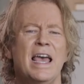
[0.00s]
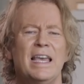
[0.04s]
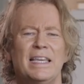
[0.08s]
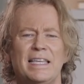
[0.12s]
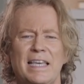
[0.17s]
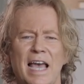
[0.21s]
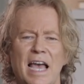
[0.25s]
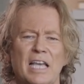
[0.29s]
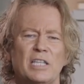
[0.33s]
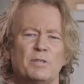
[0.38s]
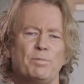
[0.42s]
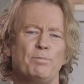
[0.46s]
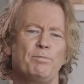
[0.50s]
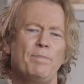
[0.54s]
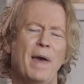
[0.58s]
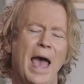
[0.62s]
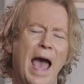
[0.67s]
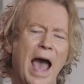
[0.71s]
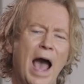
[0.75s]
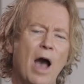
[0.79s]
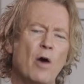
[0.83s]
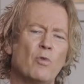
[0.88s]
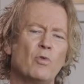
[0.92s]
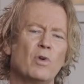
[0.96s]
Yes,
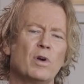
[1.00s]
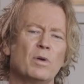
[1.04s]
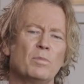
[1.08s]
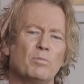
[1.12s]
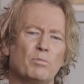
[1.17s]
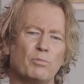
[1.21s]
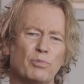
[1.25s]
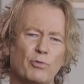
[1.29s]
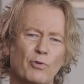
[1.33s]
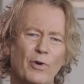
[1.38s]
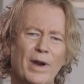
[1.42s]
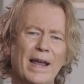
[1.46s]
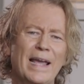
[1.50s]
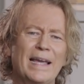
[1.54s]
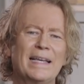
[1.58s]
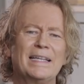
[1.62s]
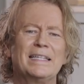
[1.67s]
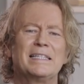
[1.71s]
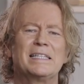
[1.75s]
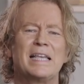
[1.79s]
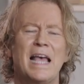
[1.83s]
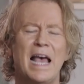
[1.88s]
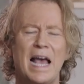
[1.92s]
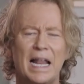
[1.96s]
power
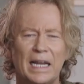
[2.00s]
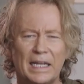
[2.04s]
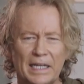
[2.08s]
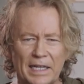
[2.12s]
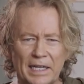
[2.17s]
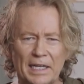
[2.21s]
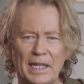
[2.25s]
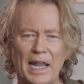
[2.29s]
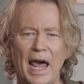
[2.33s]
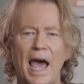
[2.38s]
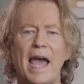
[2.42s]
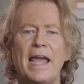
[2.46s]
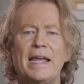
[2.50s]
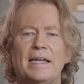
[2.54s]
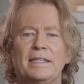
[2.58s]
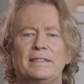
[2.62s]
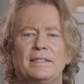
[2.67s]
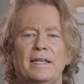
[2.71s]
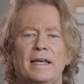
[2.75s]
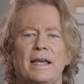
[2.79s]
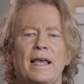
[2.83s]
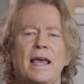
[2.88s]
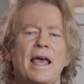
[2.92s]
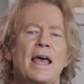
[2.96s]
brings
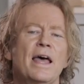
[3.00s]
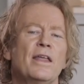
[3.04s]
light.